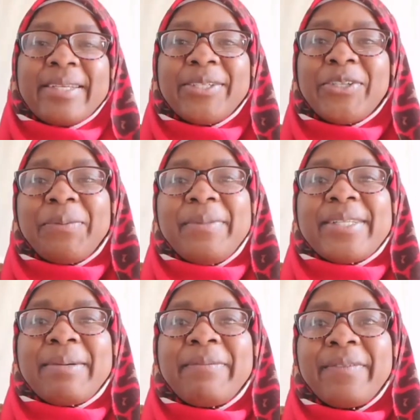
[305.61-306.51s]
Showed me
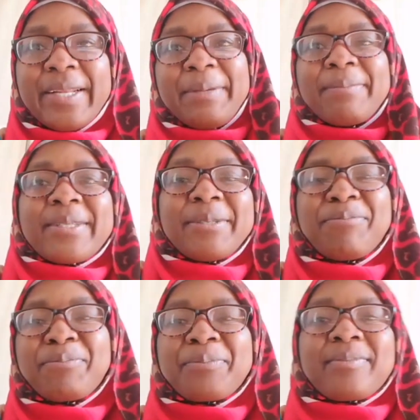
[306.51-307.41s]
some flames.
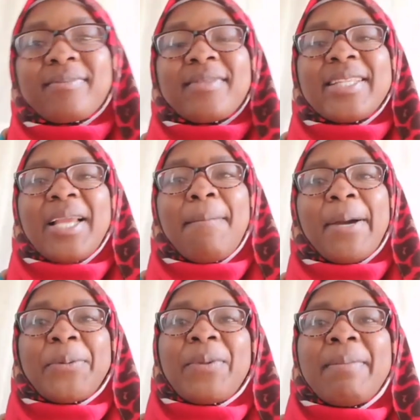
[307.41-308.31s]

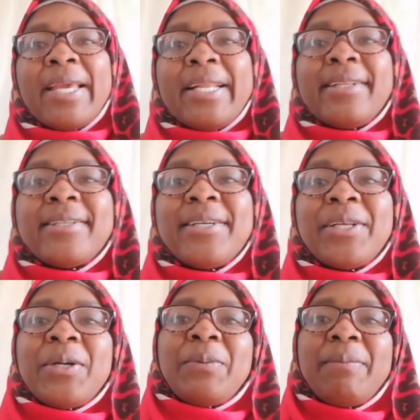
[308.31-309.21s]
But we made it,
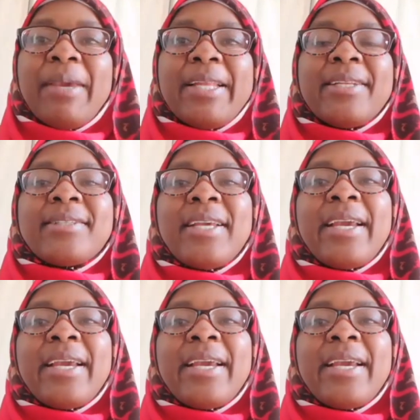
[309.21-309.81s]
you know, we made it.